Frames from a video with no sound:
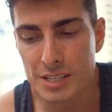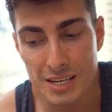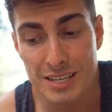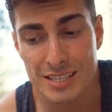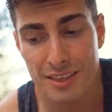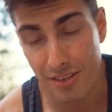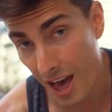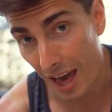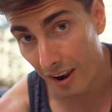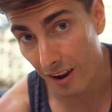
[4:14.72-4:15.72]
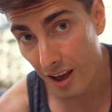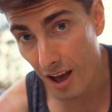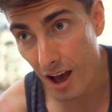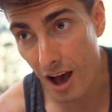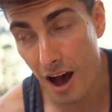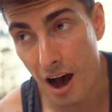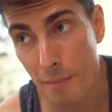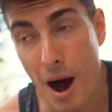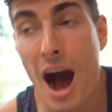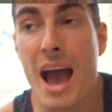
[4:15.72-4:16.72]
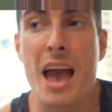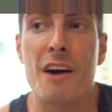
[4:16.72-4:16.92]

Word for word: Since then, um, I